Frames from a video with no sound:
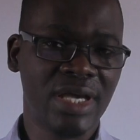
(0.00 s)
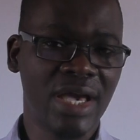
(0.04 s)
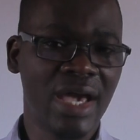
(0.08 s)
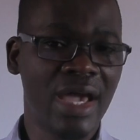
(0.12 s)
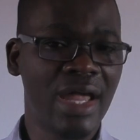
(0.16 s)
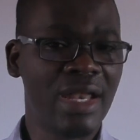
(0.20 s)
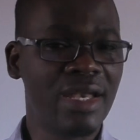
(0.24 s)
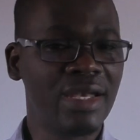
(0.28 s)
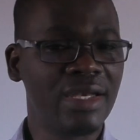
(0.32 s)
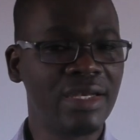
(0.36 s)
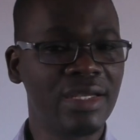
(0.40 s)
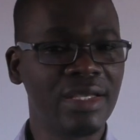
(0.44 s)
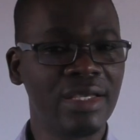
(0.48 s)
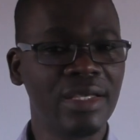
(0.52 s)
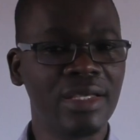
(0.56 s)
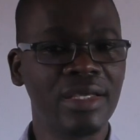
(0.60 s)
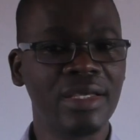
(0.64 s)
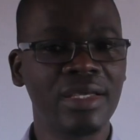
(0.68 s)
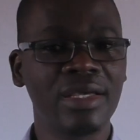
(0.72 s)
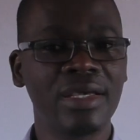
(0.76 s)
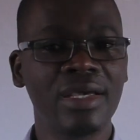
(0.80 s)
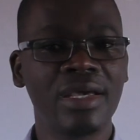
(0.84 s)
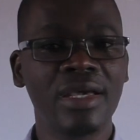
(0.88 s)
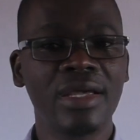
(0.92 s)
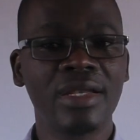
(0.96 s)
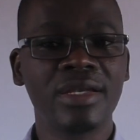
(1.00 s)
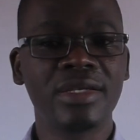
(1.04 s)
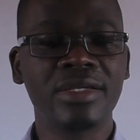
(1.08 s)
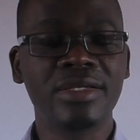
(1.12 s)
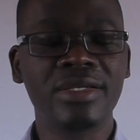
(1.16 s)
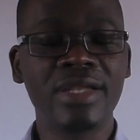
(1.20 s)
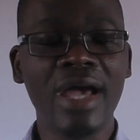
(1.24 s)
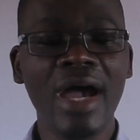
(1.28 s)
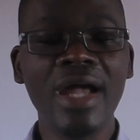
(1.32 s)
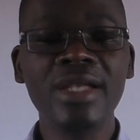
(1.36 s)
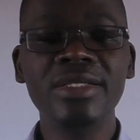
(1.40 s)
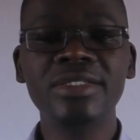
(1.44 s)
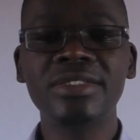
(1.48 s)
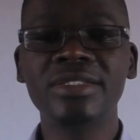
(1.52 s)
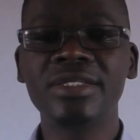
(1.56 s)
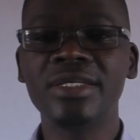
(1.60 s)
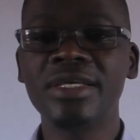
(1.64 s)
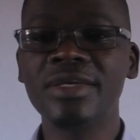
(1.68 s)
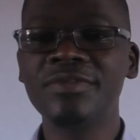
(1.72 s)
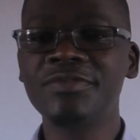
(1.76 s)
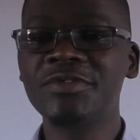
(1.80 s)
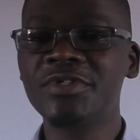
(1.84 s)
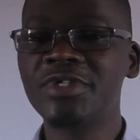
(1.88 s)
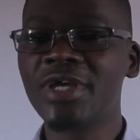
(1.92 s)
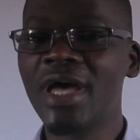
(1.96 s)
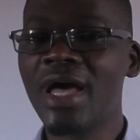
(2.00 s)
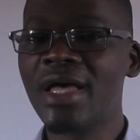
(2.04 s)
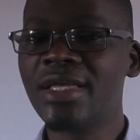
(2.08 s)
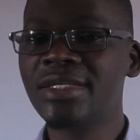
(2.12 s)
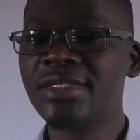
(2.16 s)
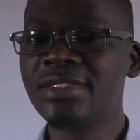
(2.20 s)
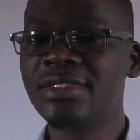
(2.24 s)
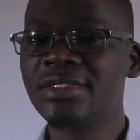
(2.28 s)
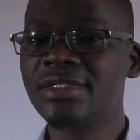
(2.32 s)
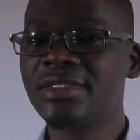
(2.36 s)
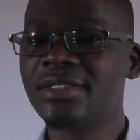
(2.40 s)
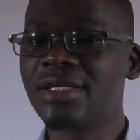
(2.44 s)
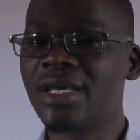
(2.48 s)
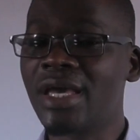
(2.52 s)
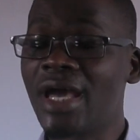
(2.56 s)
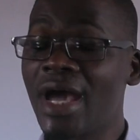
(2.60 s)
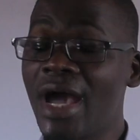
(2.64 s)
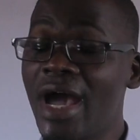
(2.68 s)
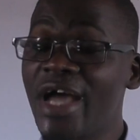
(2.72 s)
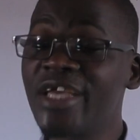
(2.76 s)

and that gives us the